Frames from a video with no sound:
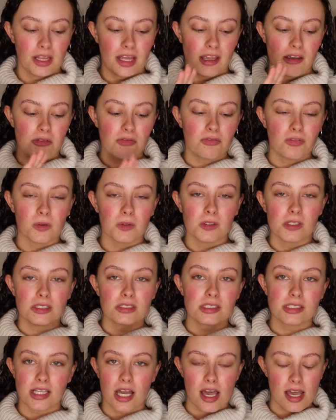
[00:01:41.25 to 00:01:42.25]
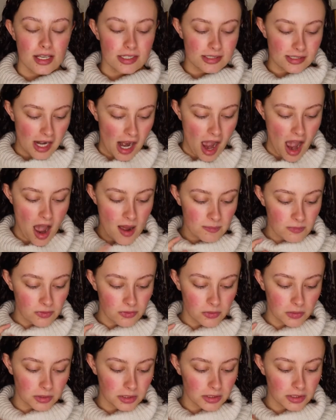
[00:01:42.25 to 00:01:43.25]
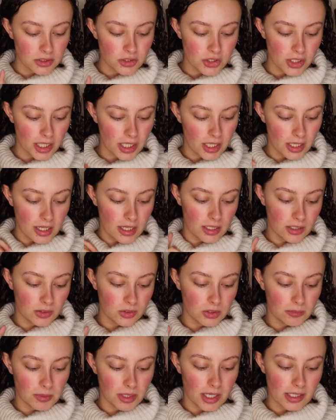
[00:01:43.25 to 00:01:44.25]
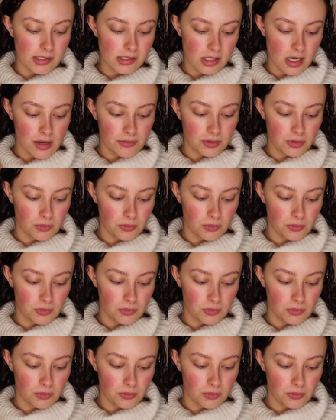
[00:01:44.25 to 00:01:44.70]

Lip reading: a full-size Tom Ford Shade and Illuminate Soft